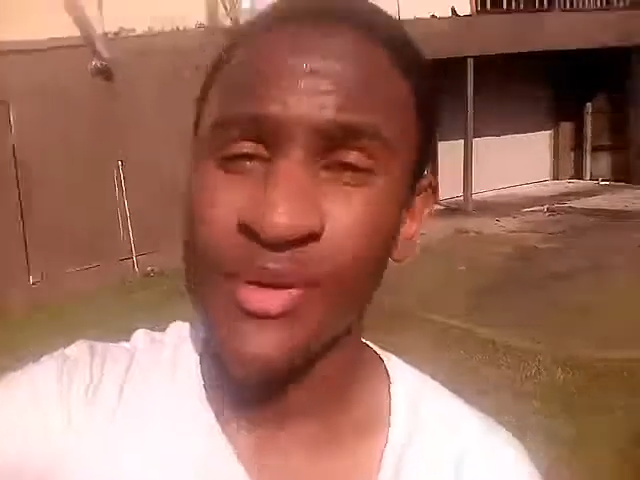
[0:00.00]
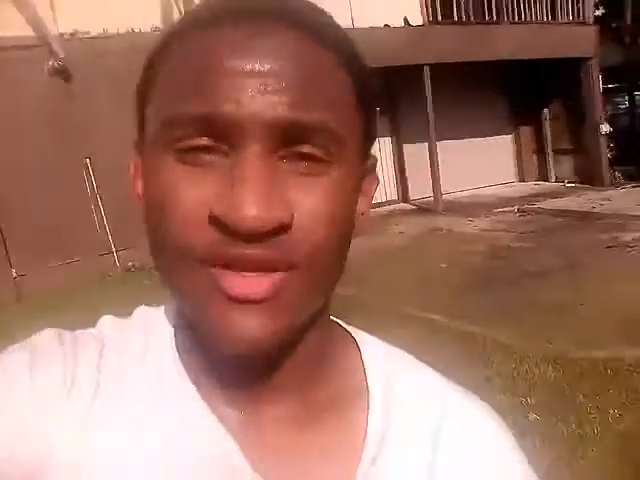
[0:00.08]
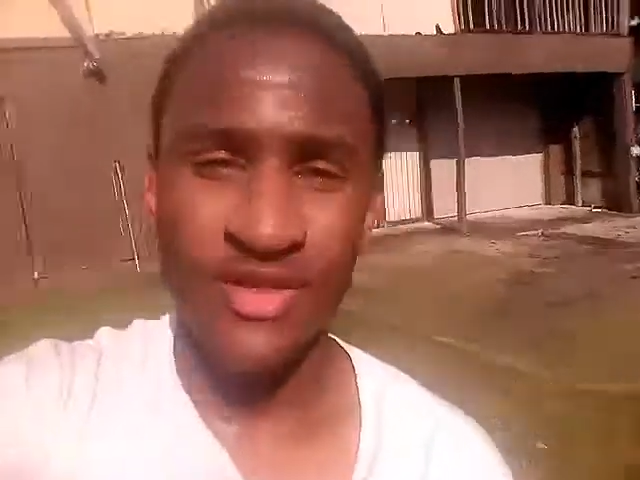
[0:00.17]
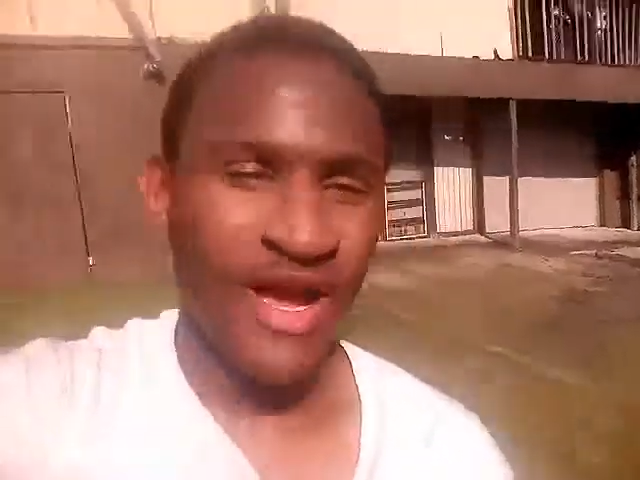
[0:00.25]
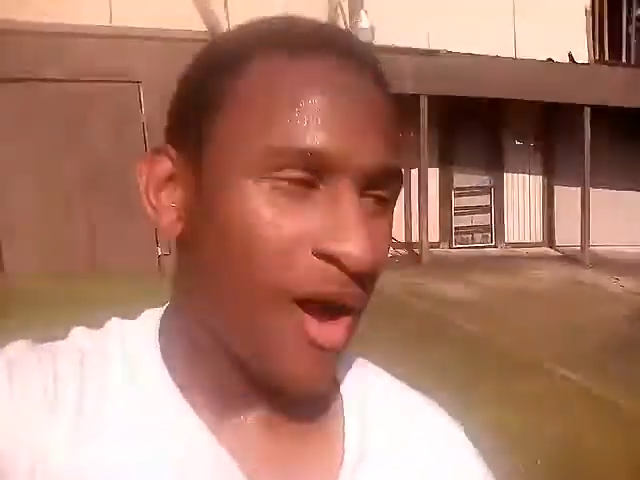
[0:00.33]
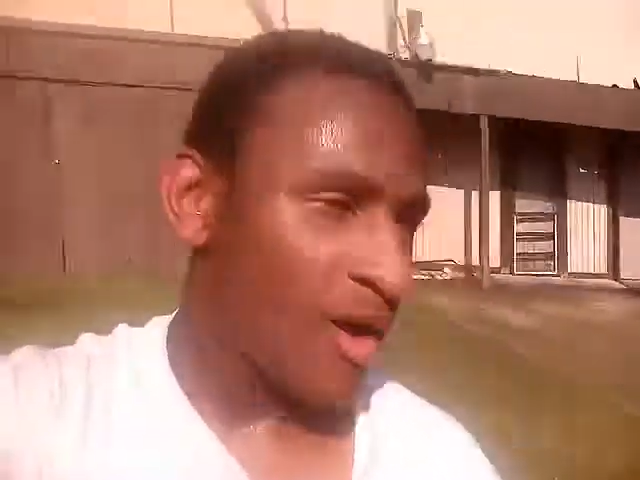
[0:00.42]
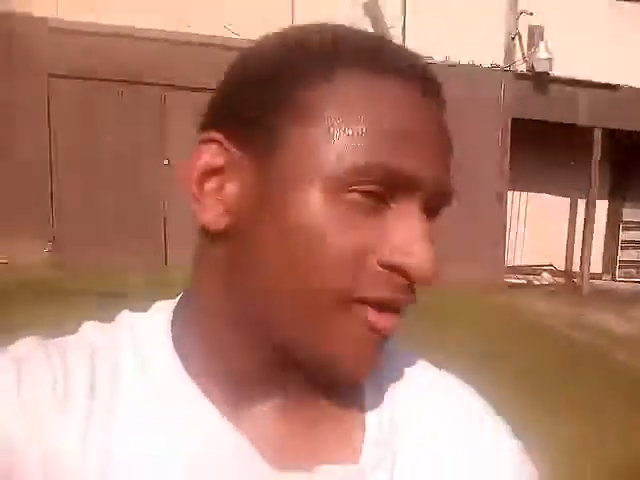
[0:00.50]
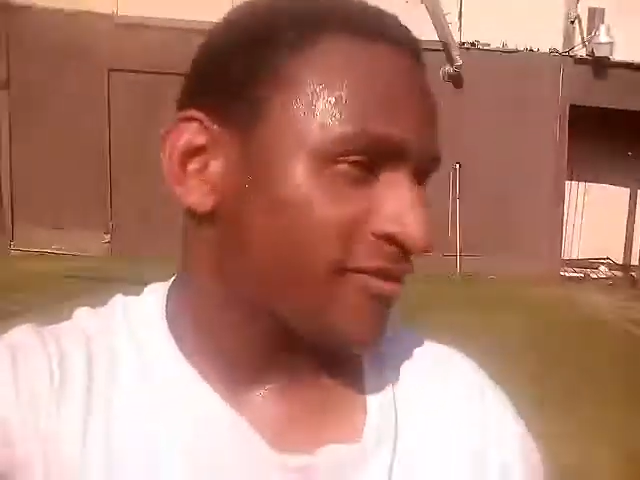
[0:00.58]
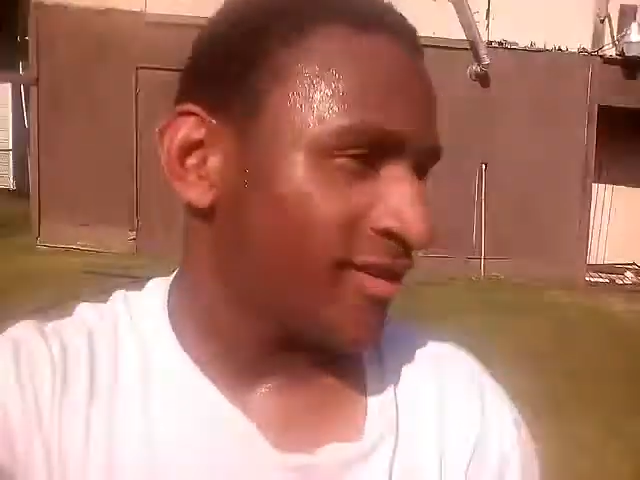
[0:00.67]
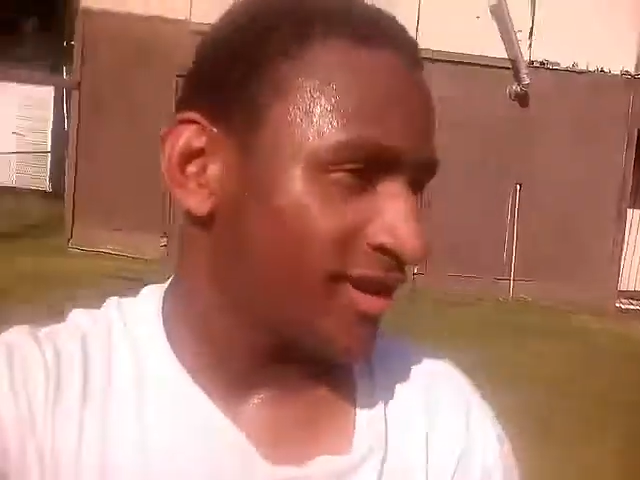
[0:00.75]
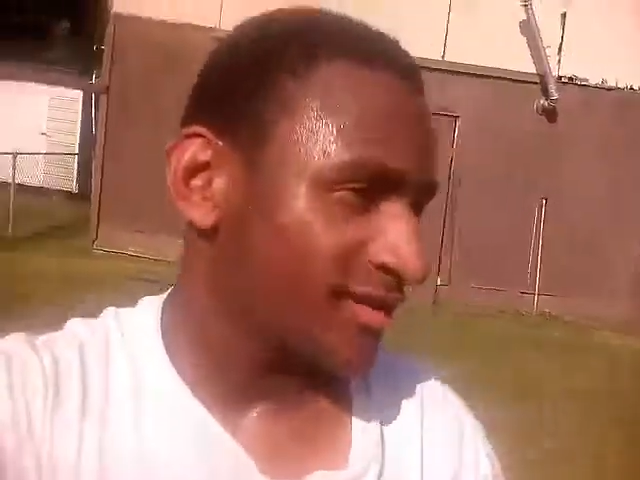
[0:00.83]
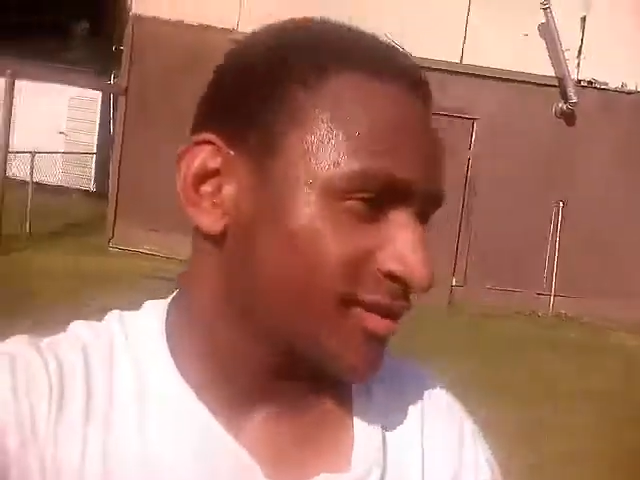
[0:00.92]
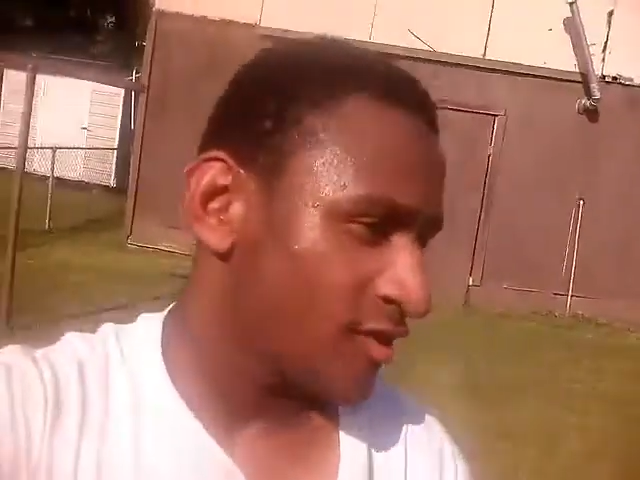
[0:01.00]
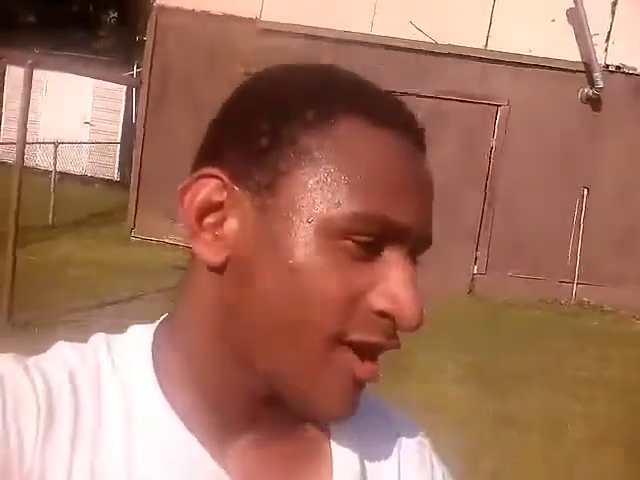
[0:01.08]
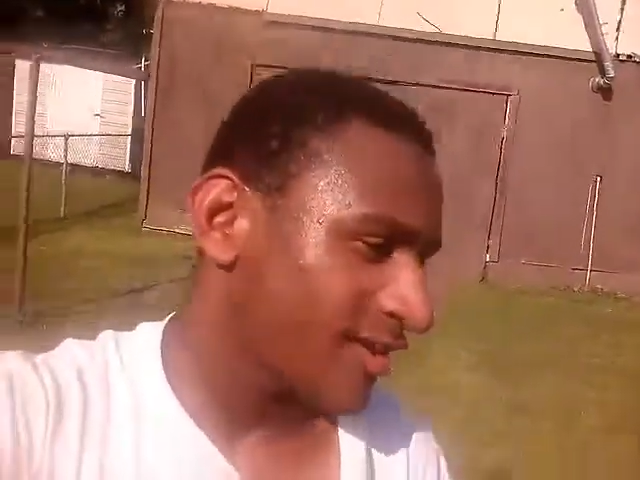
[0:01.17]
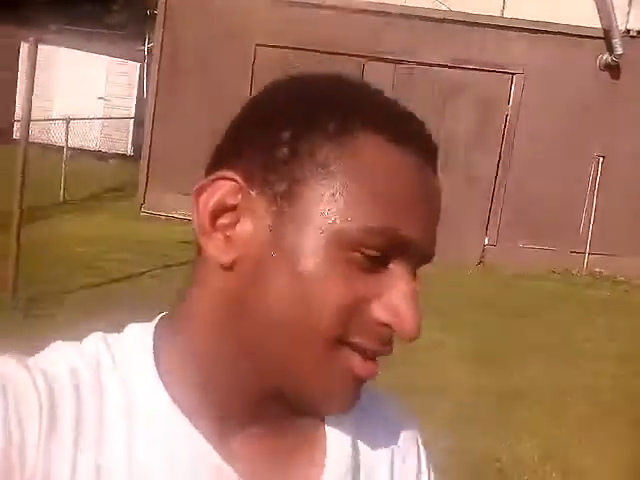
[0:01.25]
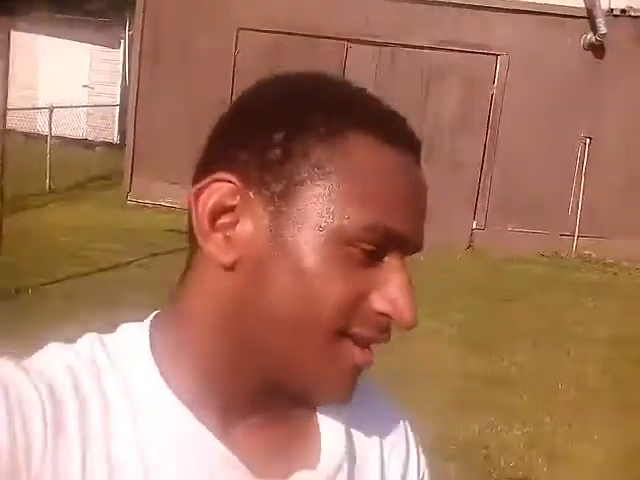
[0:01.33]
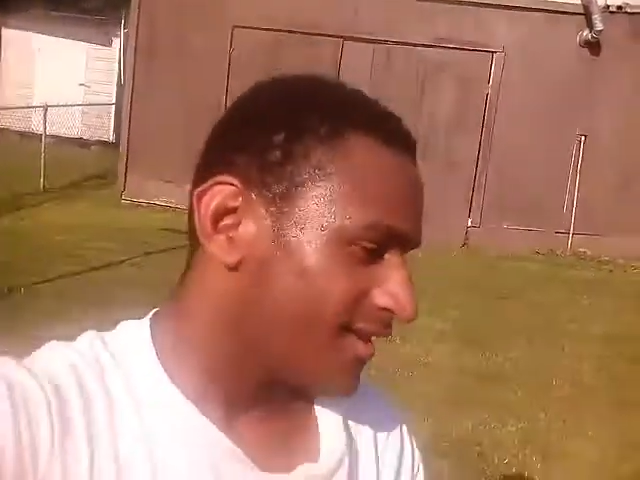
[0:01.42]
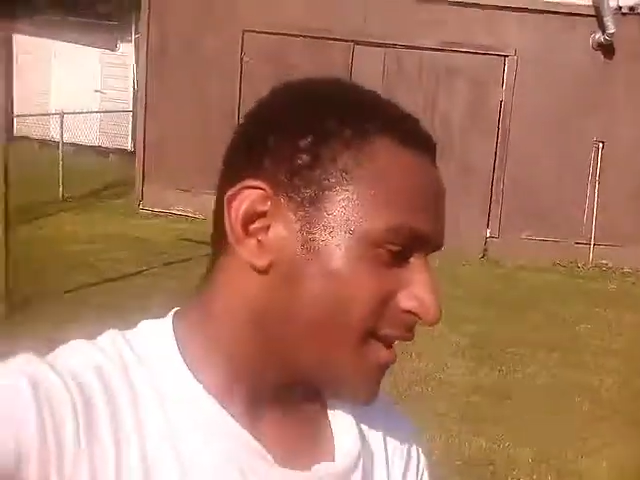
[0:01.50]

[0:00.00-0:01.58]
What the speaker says: on how I'm feeling throughout the day.